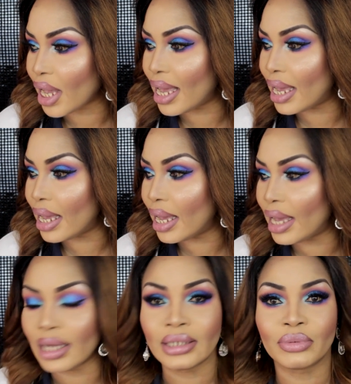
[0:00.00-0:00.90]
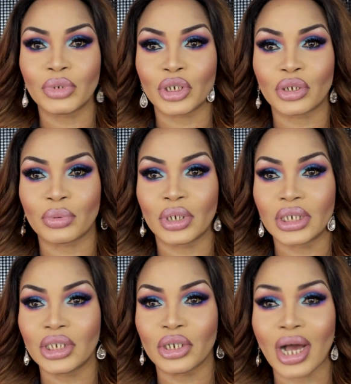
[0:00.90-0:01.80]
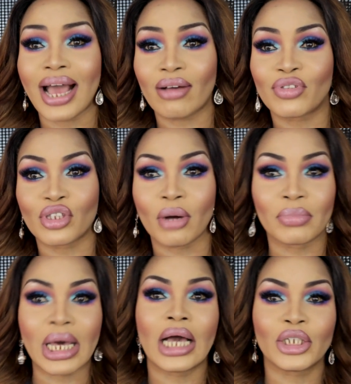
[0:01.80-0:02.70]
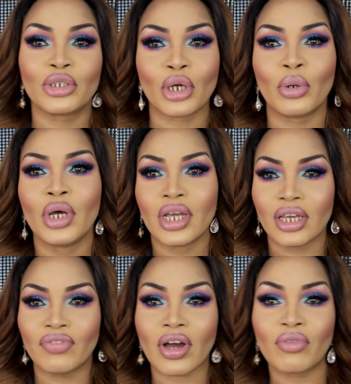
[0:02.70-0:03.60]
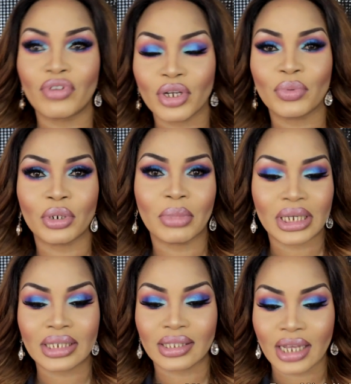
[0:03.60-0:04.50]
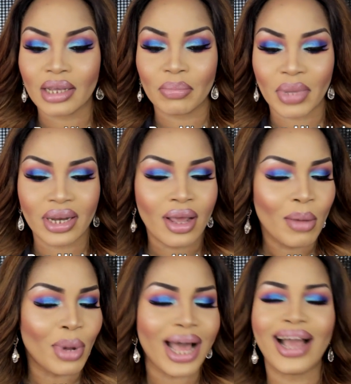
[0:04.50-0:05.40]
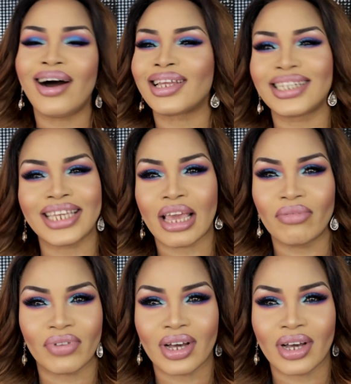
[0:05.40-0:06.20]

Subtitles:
and which other one, you know, I have some that, you know, if I really want to make a statement, but I hardly ever.